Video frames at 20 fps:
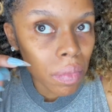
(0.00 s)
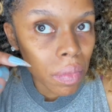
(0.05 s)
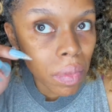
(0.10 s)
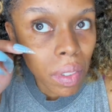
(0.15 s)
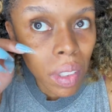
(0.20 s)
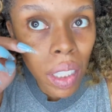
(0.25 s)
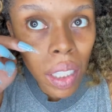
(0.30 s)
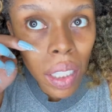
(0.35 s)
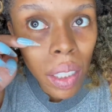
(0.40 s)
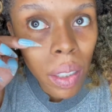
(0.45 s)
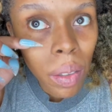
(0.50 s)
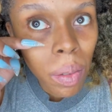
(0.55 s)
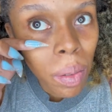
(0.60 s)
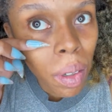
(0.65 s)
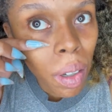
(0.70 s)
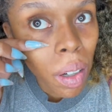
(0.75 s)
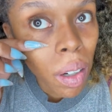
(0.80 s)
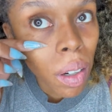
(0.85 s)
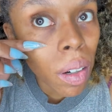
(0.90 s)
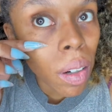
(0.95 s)
did it
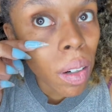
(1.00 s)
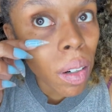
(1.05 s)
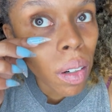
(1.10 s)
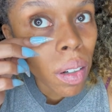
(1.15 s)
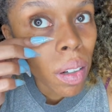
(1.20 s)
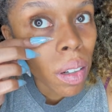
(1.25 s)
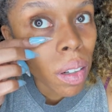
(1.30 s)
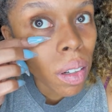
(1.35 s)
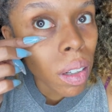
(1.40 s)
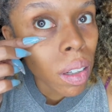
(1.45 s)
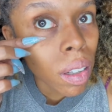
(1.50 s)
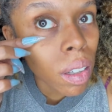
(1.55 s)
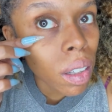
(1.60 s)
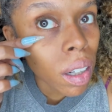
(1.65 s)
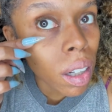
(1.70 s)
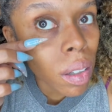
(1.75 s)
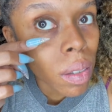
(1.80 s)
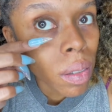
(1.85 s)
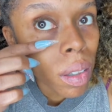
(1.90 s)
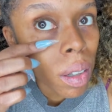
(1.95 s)
wrong, or I
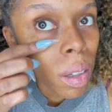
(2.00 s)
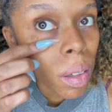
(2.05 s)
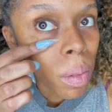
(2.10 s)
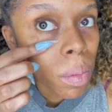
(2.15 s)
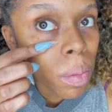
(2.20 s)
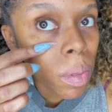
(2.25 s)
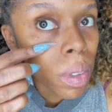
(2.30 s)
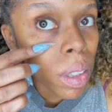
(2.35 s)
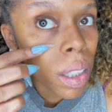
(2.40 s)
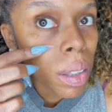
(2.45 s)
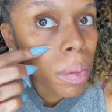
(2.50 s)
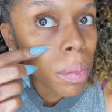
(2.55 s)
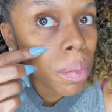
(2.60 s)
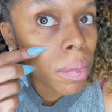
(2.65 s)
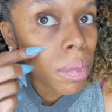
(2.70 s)
don't know what I